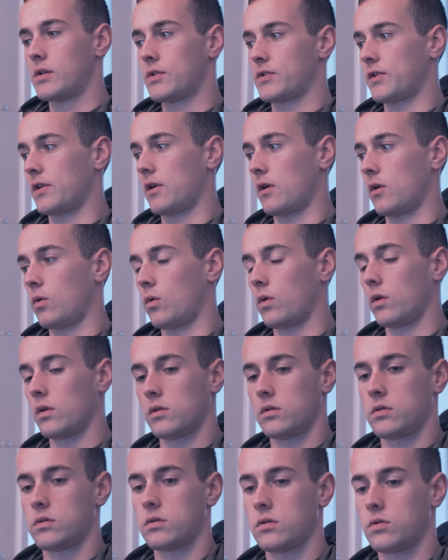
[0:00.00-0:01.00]
So,
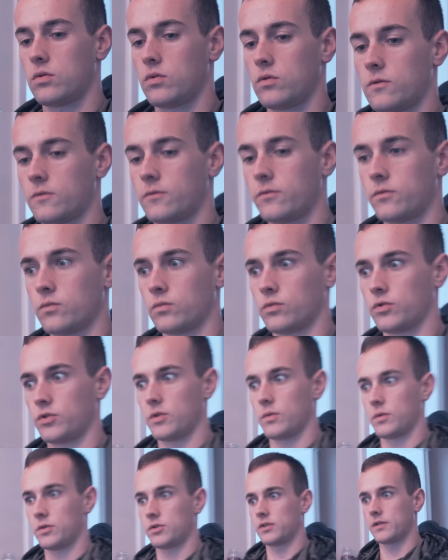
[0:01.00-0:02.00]
we'll
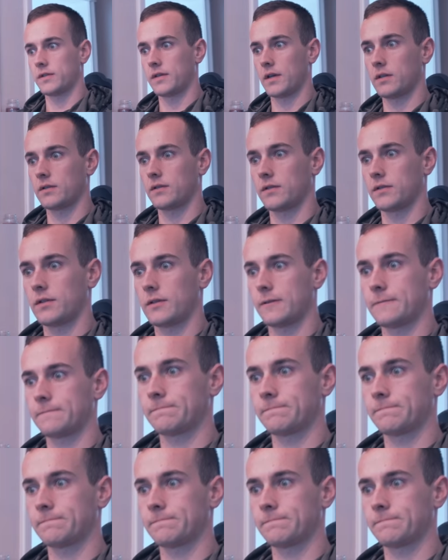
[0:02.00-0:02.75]
see what she says.